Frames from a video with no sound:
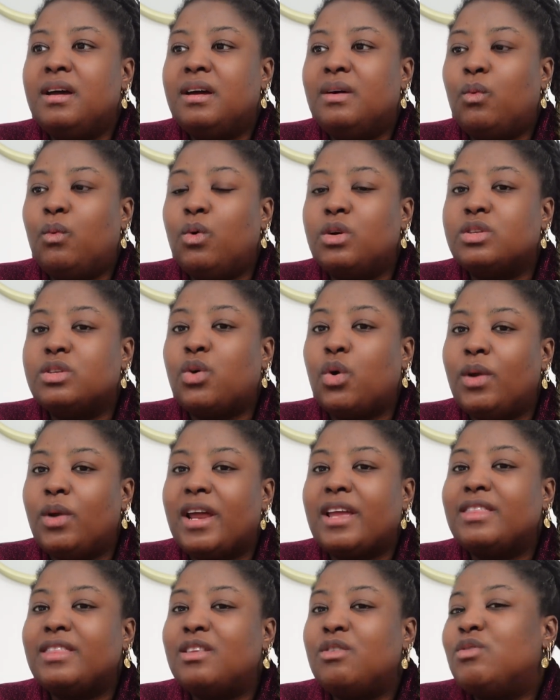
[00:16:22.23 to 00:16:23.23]
what's going.
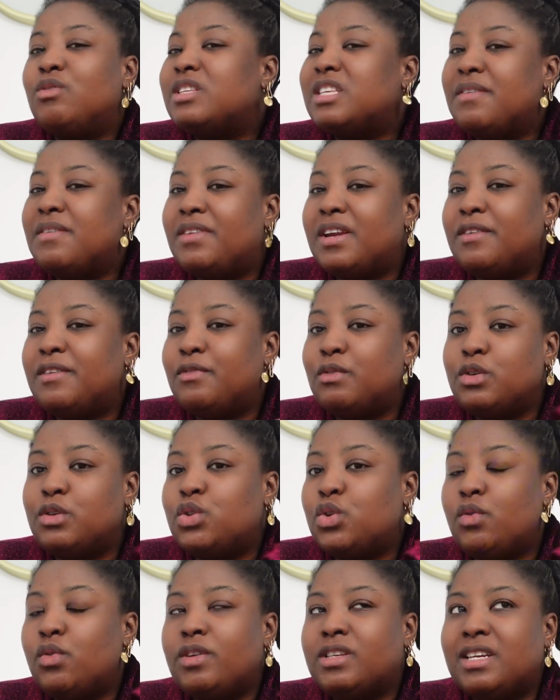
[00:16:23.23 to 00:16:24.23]
Like no one's giving her the full
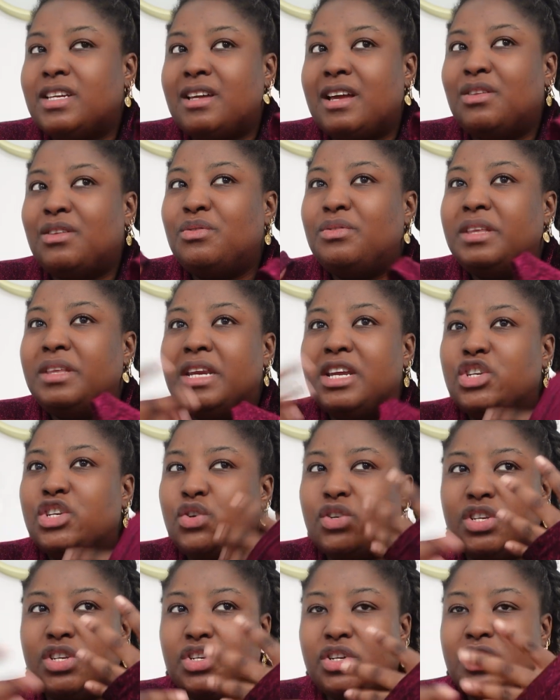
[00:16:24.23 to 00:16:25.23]
story because I don't think they
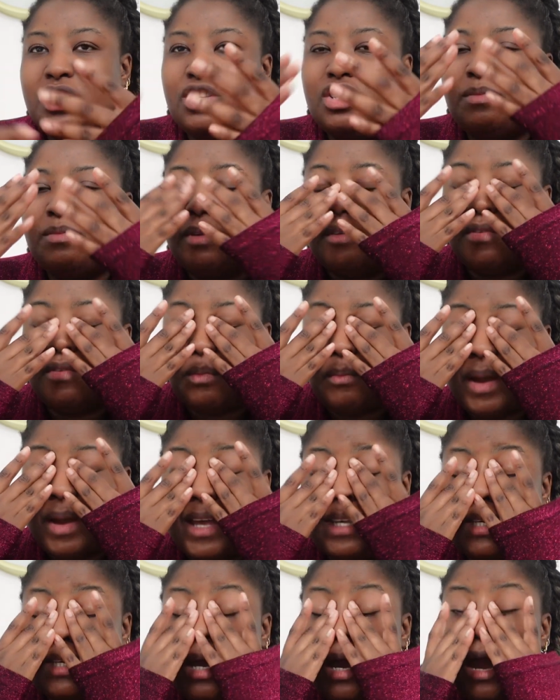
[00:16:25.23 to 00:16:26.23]
trust each other. So it's a bit of a
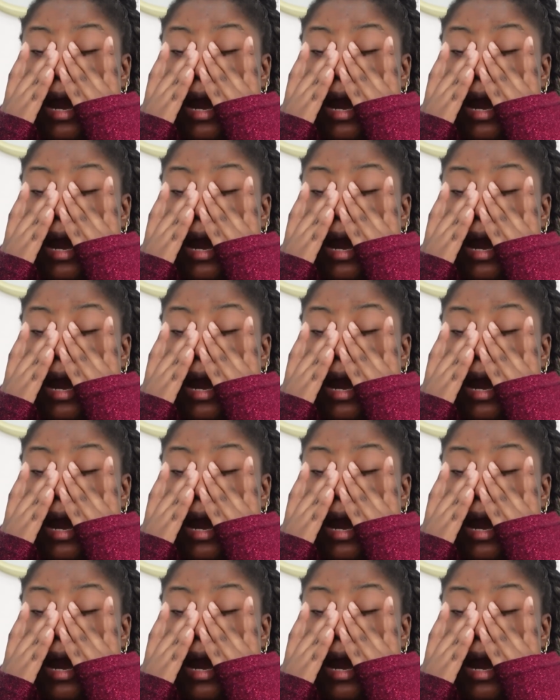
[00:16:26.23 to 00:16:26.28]
mess.